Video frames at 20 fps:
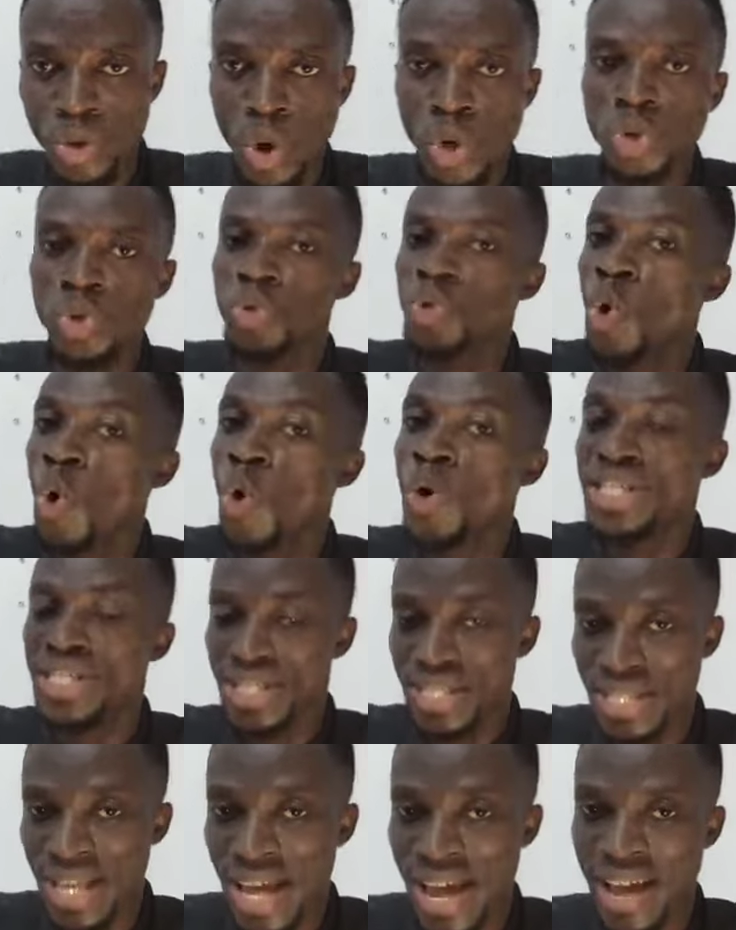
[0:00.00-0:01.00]
knowing,
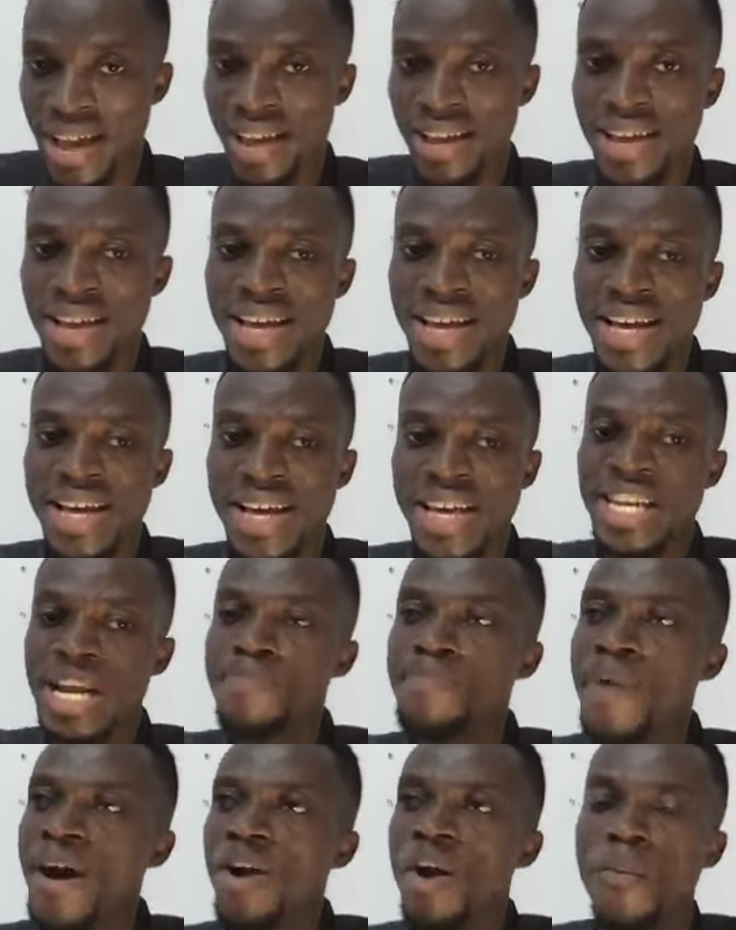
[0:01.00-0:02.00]

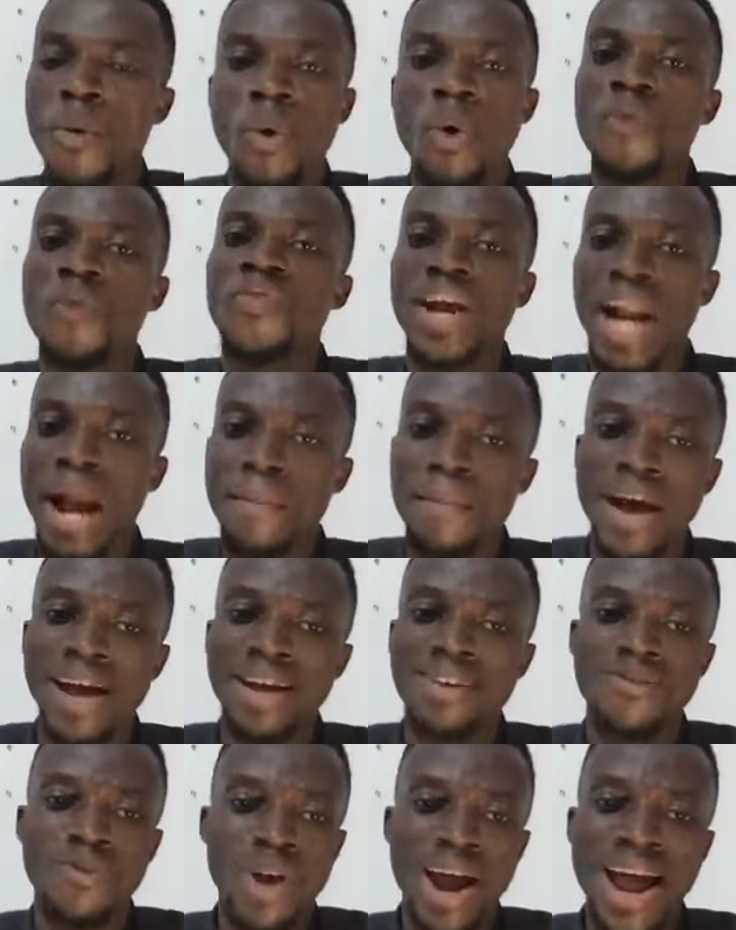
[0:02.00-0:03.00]
Nipa no moko fa na ba no
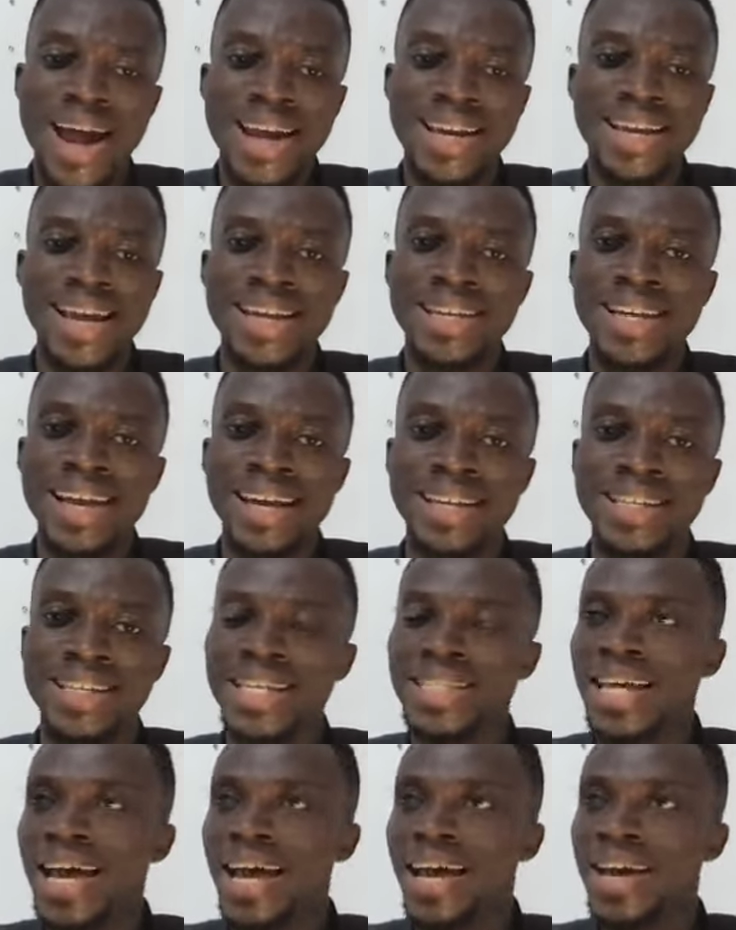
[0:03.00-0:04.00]
kra de ye che se